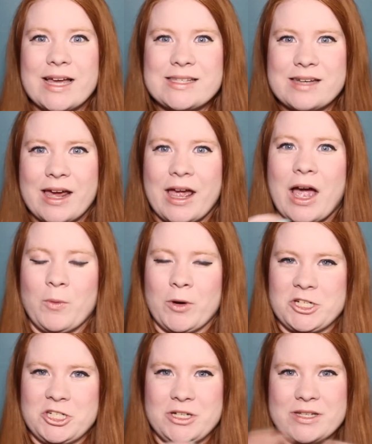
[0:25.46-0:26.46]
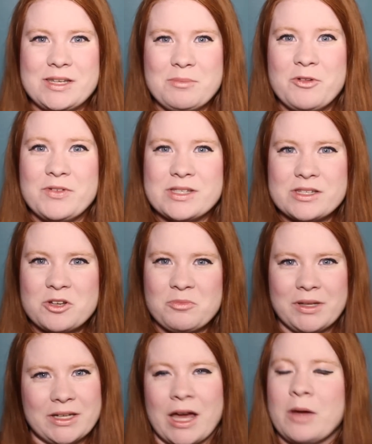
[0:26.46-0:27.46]
Last night I watched Disney movies until
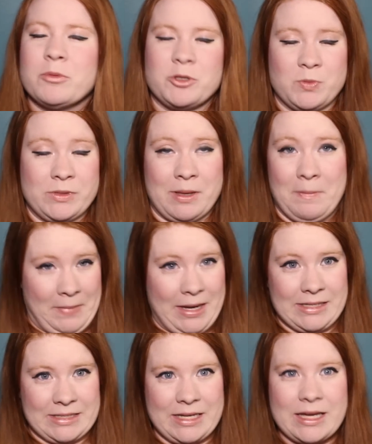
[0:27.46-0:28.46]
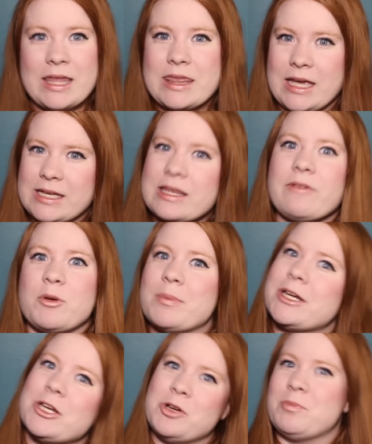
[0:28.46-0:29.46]
midnight, which was amazing. Thanks
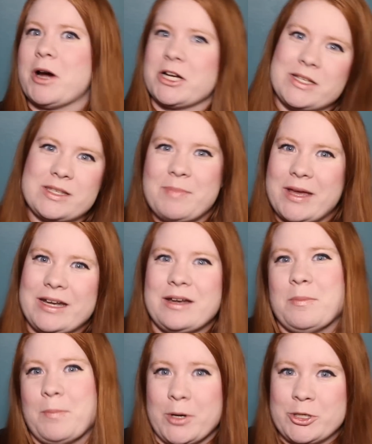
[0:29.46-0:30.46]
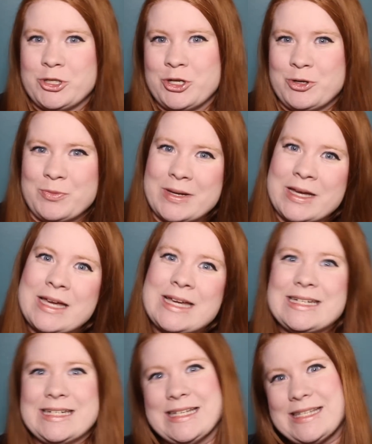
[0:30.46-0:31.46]
everybody who participated in BookTube
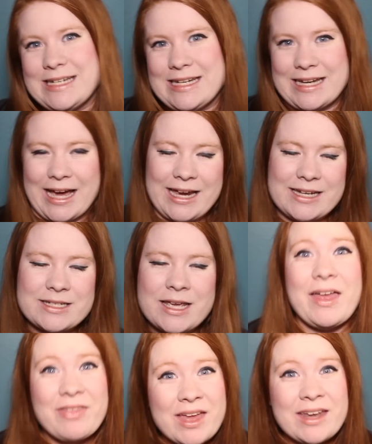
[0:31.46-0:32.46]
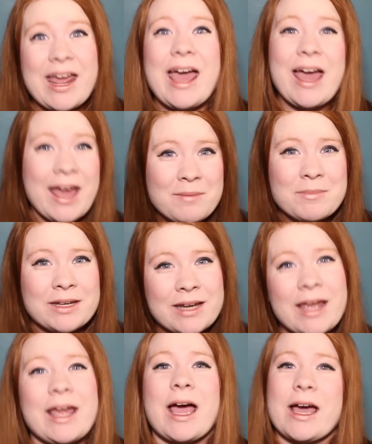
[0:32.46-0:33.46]
Disney night. And then at
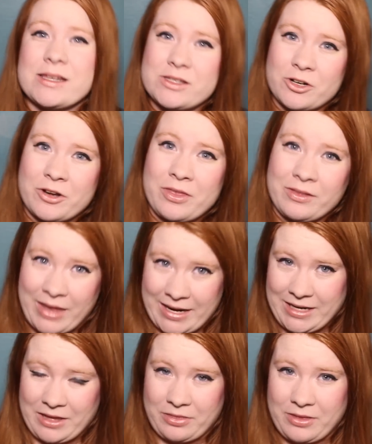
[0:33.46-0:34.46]
midnight I started The Lightning